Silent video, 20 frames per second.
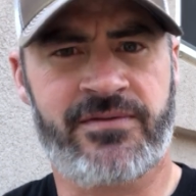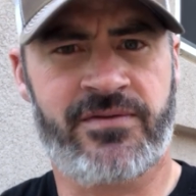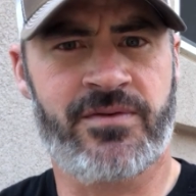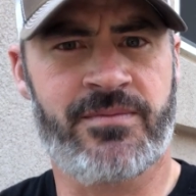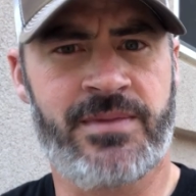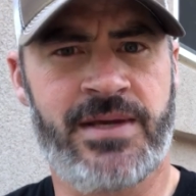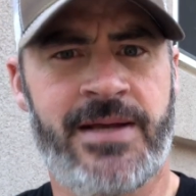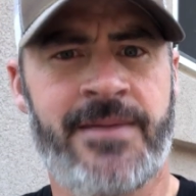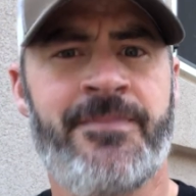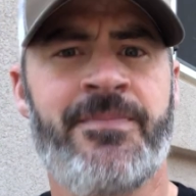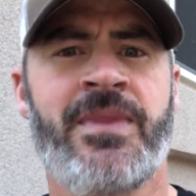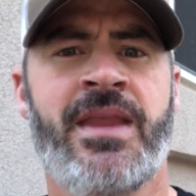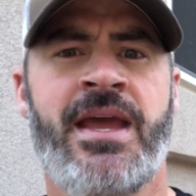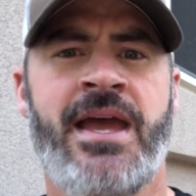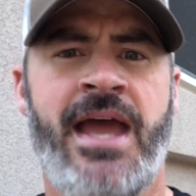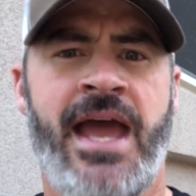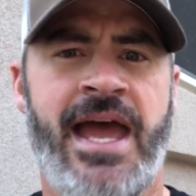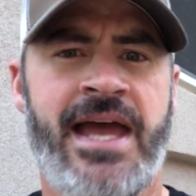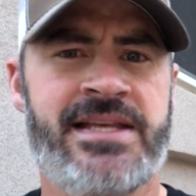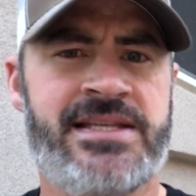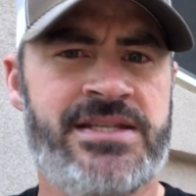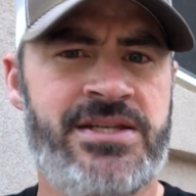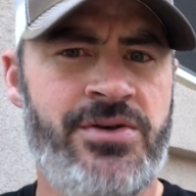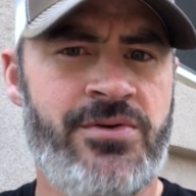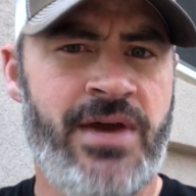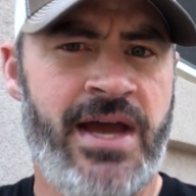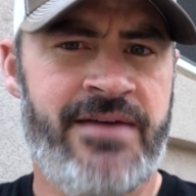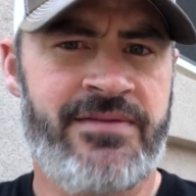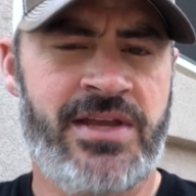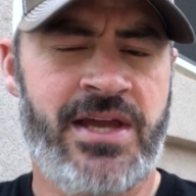from me as you
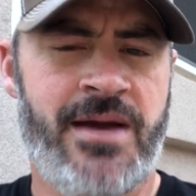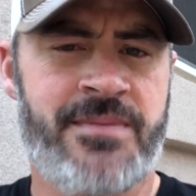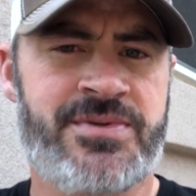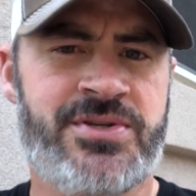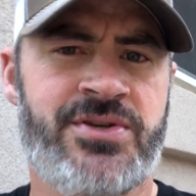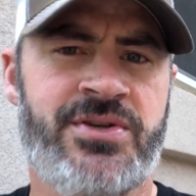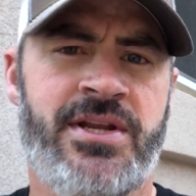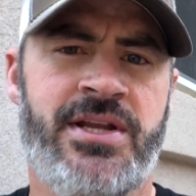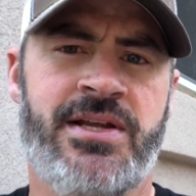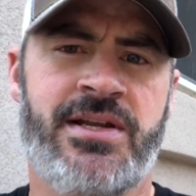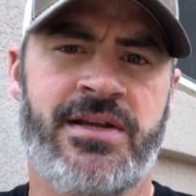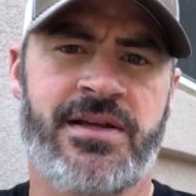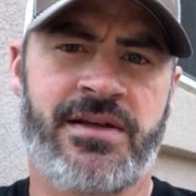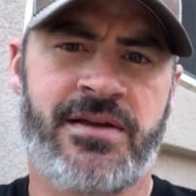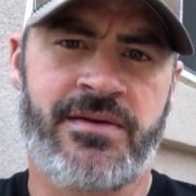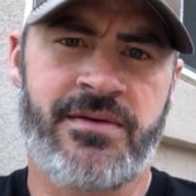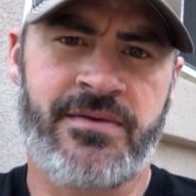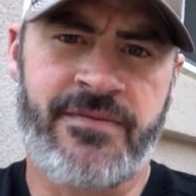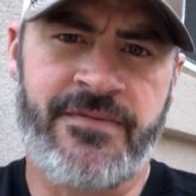have the opportunity to